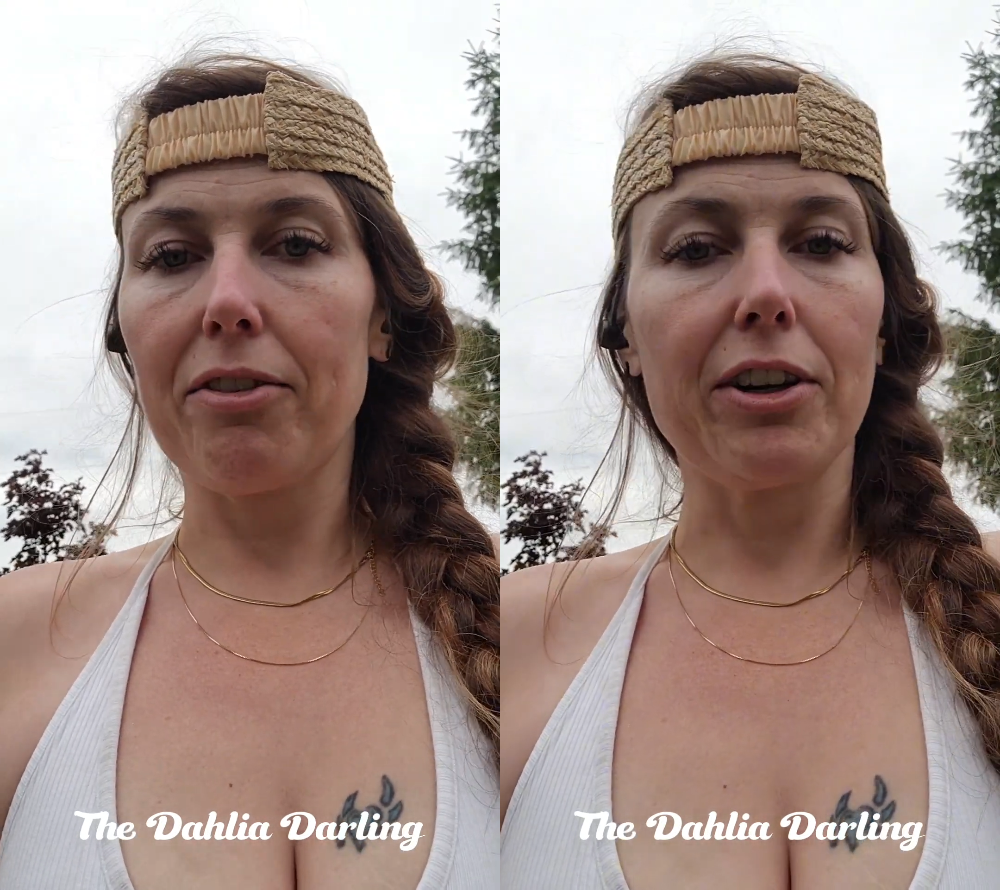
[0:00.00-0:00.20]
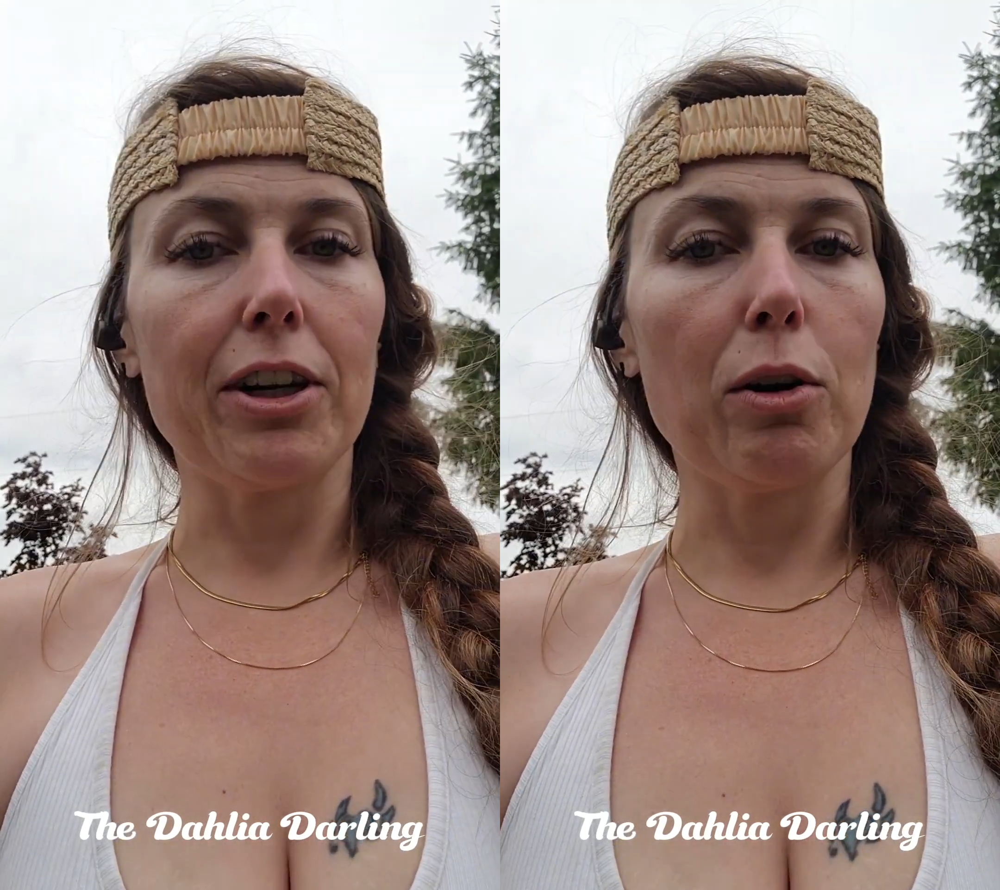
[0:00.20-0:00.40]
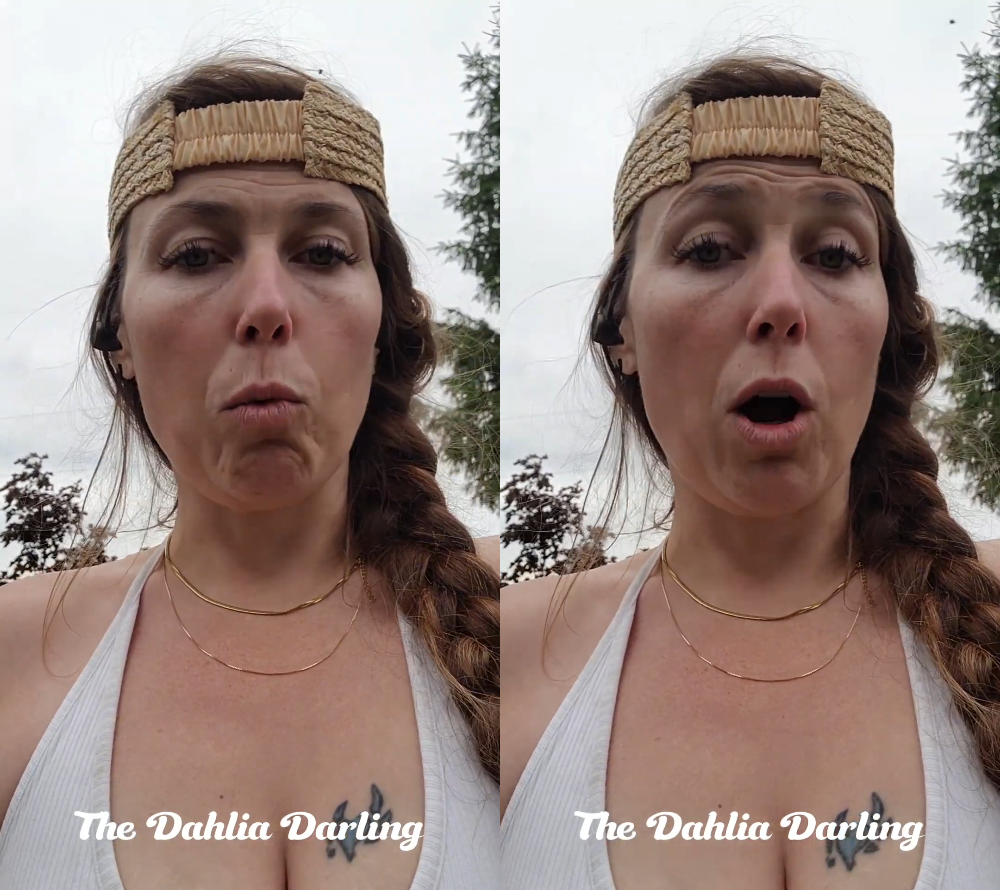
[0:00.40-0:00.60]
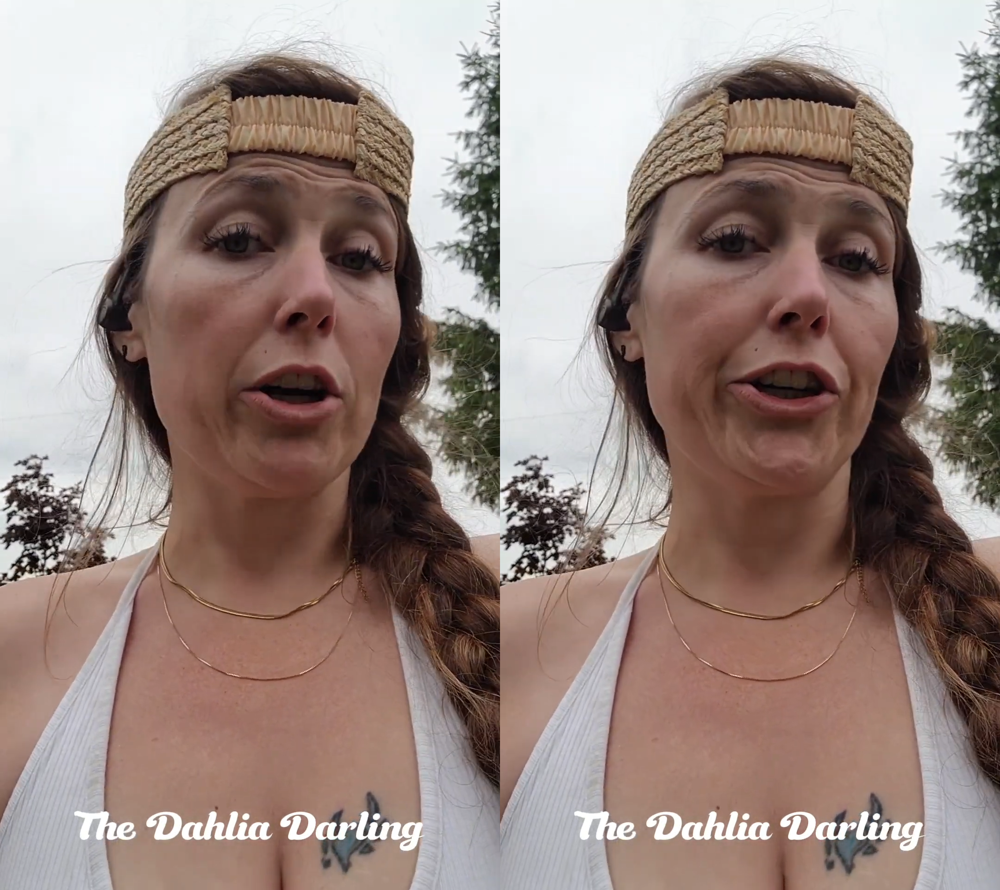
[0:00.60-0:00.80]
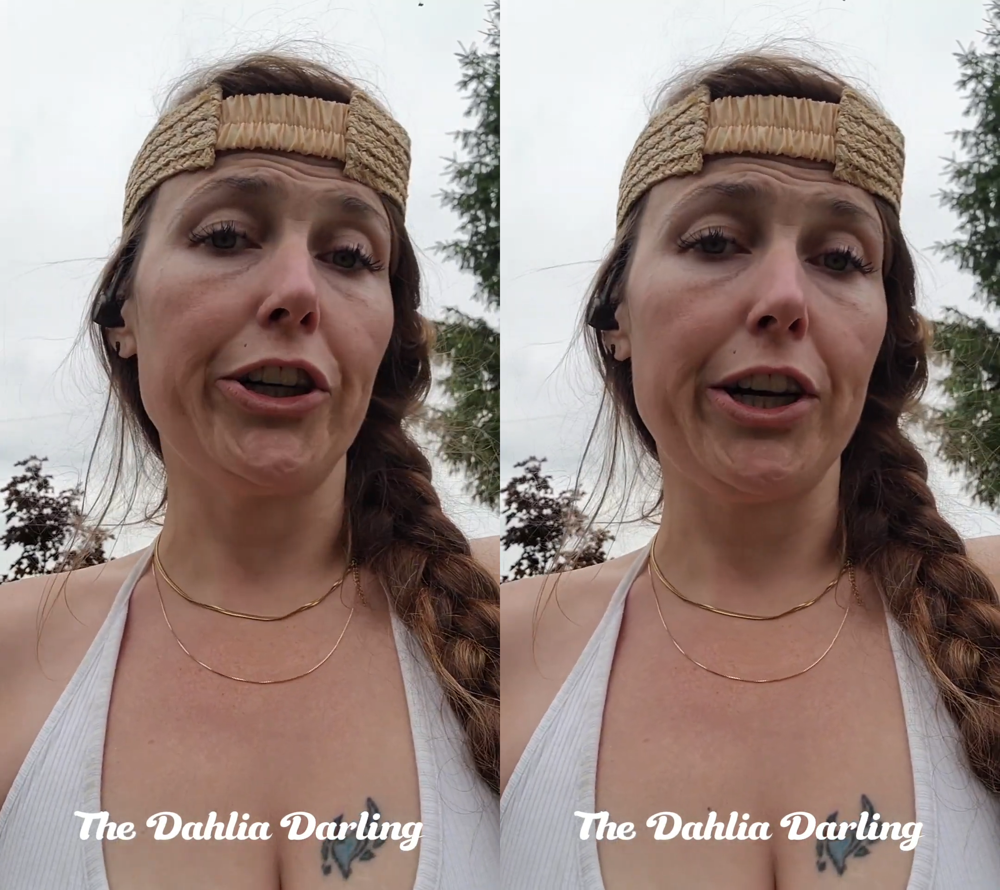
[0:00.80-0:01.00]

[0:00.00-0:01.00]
for water